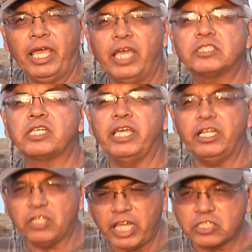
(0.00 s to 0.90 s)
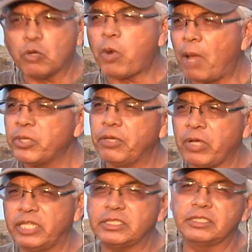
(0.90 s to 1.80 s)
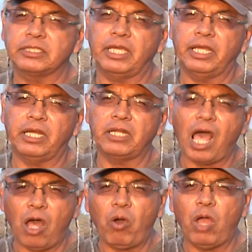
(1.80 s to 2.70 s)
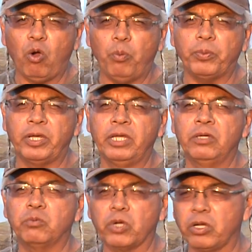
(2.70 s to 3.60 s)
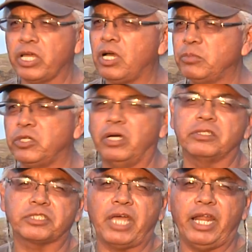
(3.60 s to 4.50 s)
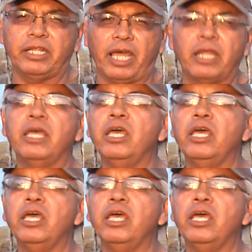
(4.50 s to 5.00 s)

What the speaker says: It's intellectual property rights. And now I hope we're going to come to an understanding that